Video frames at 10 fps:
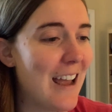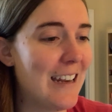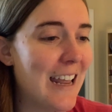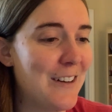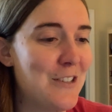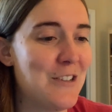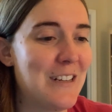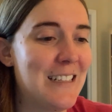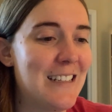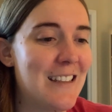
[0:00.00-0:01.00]
and enter
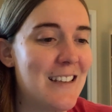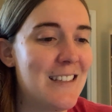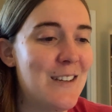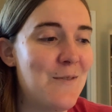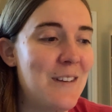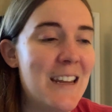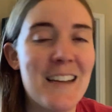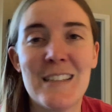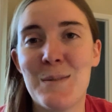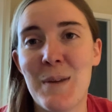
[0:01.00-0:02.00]
into this
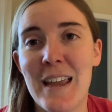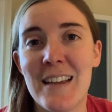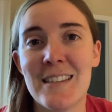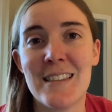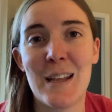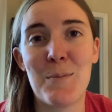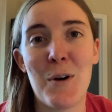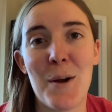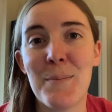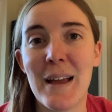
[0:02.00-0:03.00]
unique space set
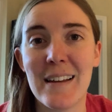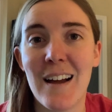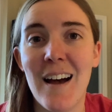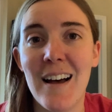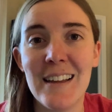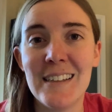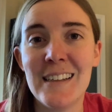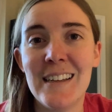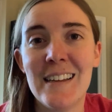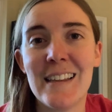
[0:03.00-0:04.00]
apart by God,
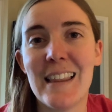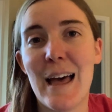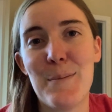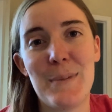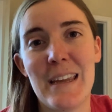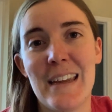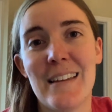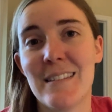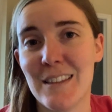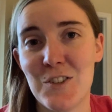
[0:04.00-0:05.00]
that
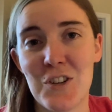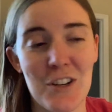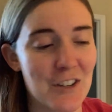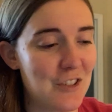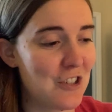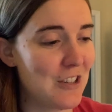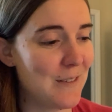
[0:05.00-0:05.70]
being the church?